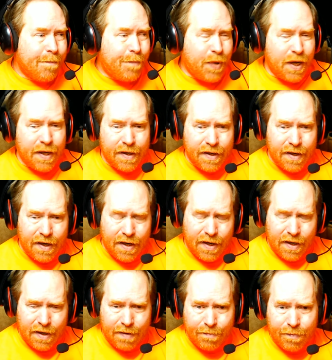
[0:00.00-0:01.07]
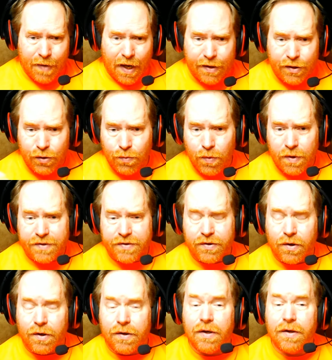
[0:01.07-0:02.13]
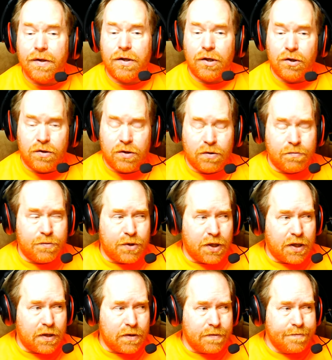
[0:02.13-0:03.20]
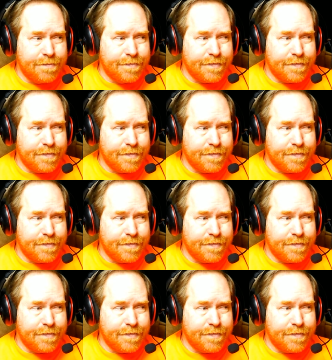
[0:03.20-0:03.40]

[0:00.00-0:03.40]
But I do want to start another YouTube channel,